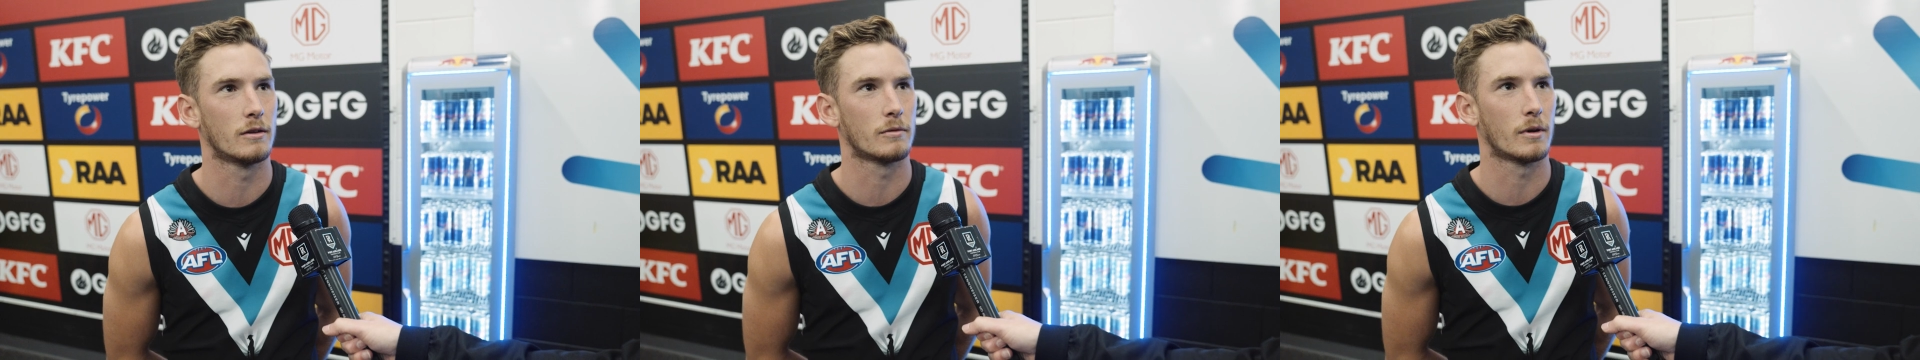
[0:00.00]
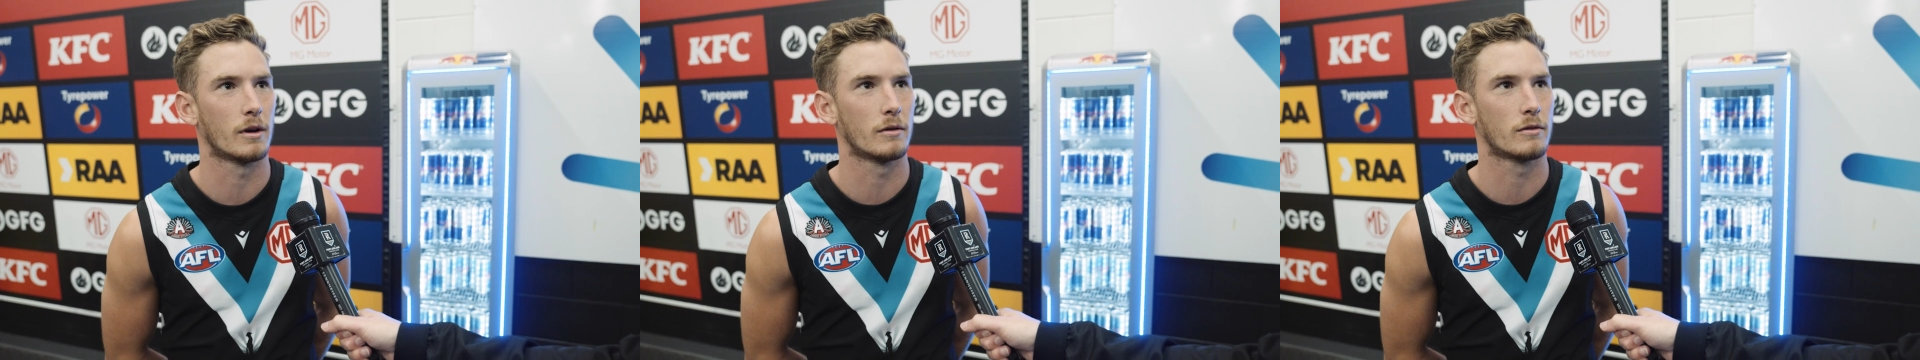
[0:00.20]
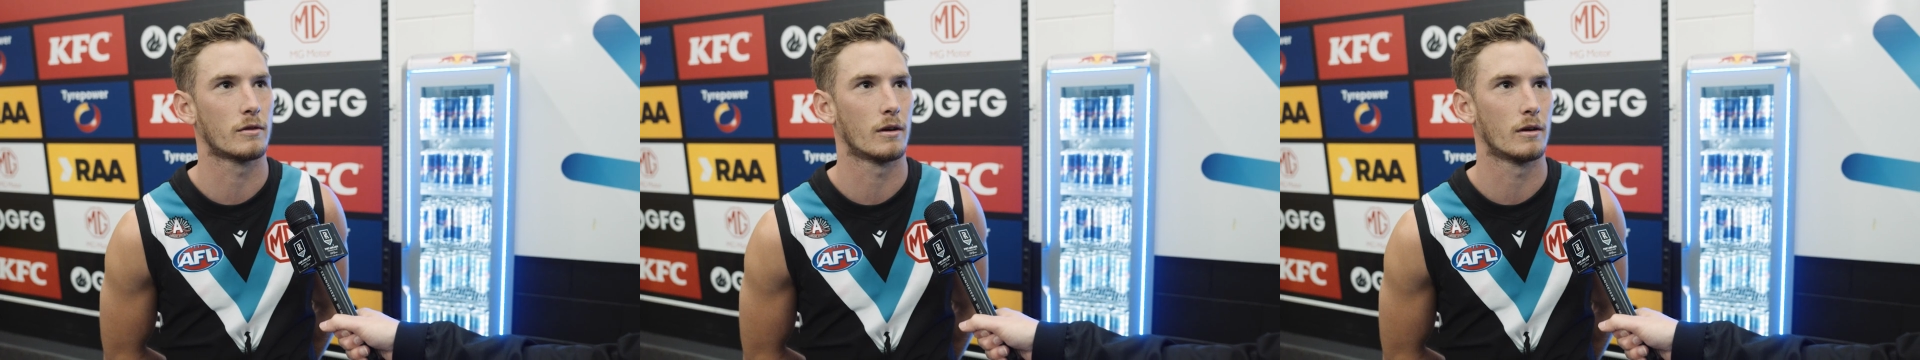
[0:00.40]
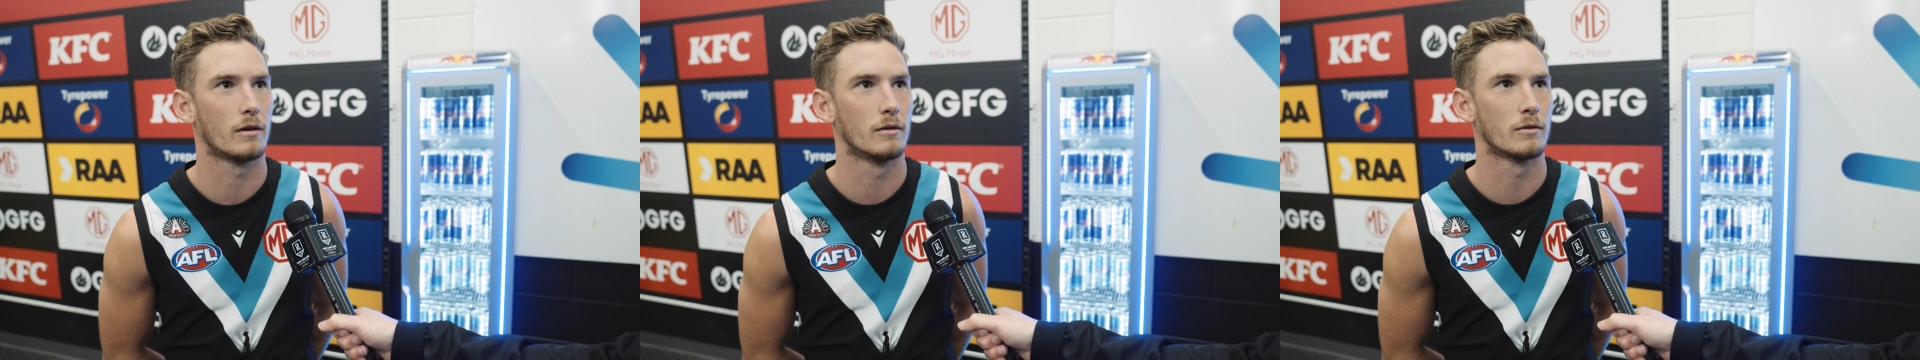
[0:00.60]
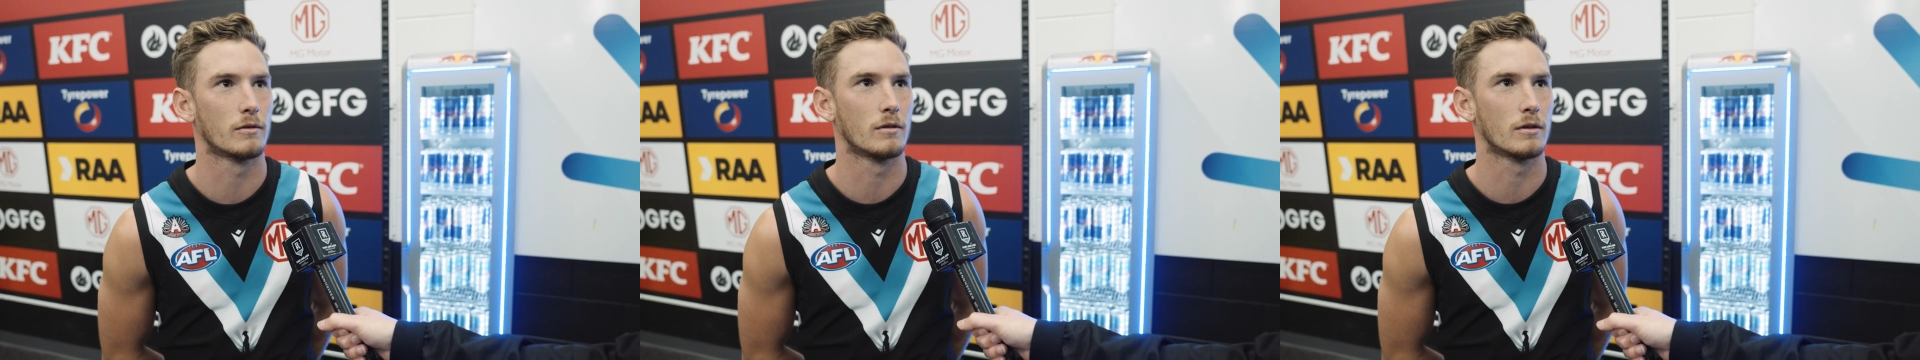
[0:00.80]
as well, so it
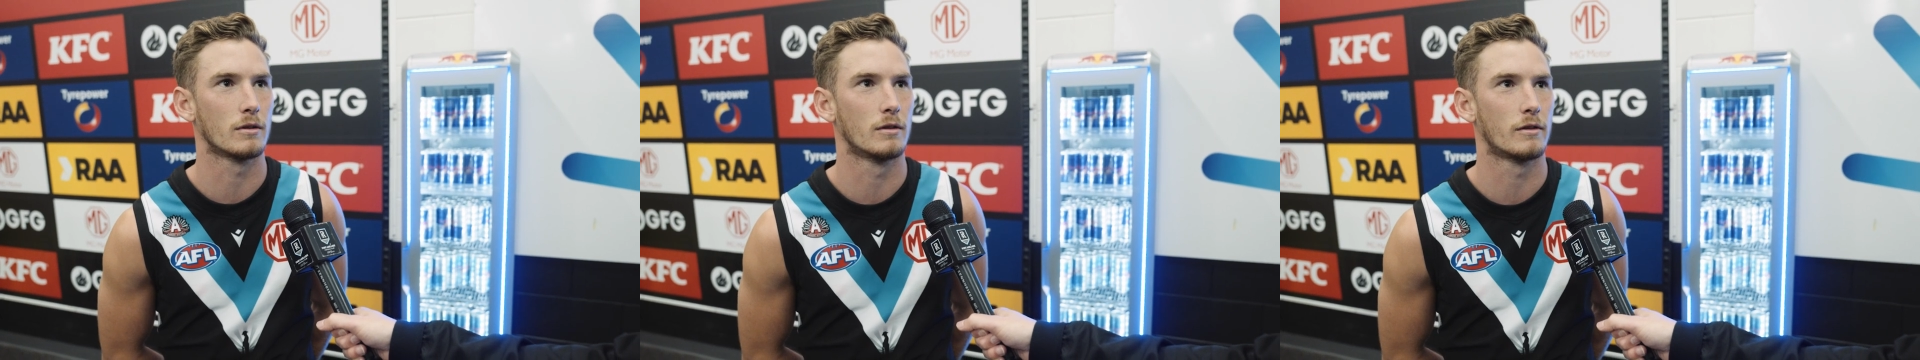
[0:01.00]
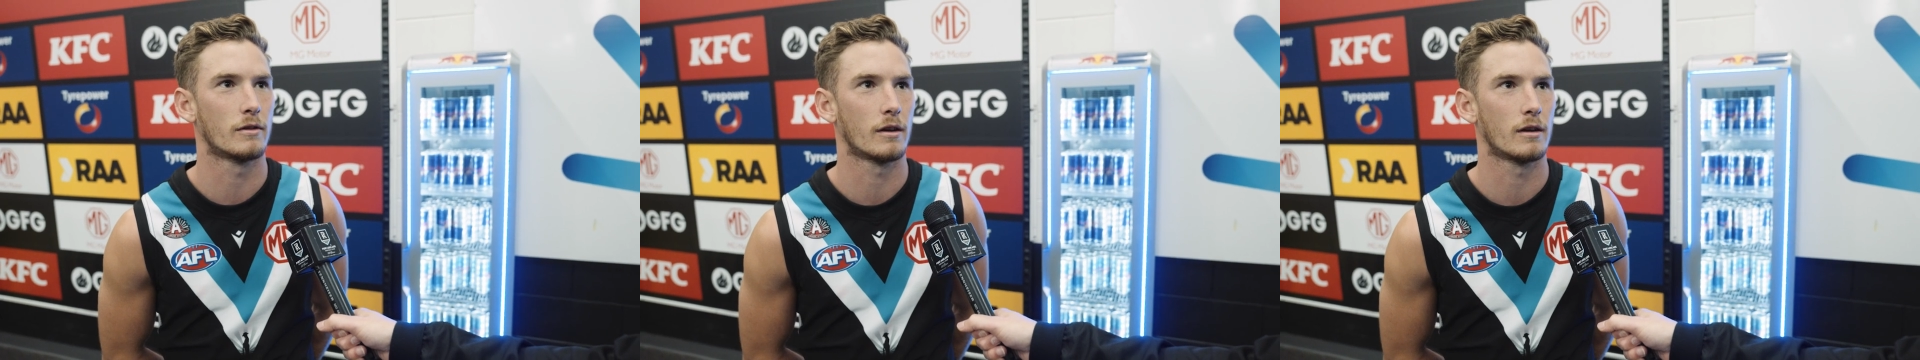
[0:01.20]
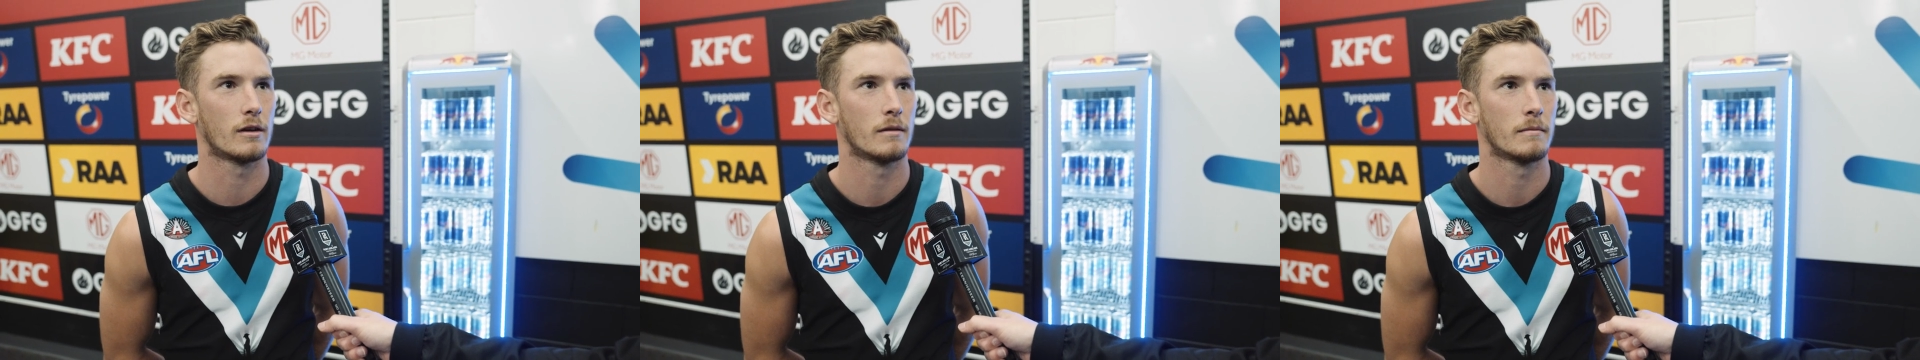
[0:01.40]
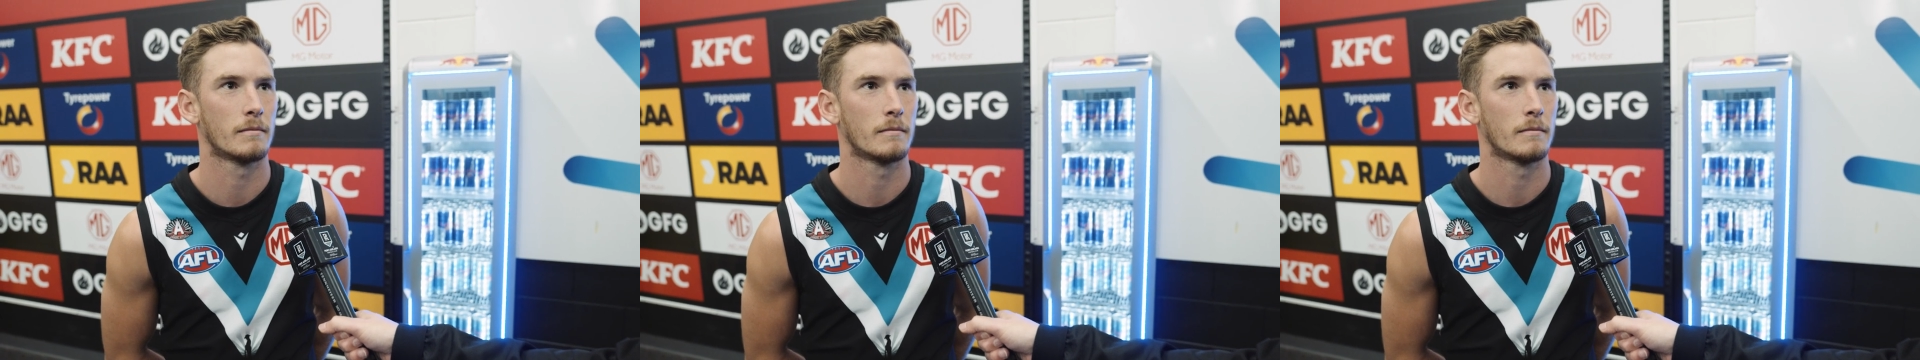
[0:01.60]
was really good to see.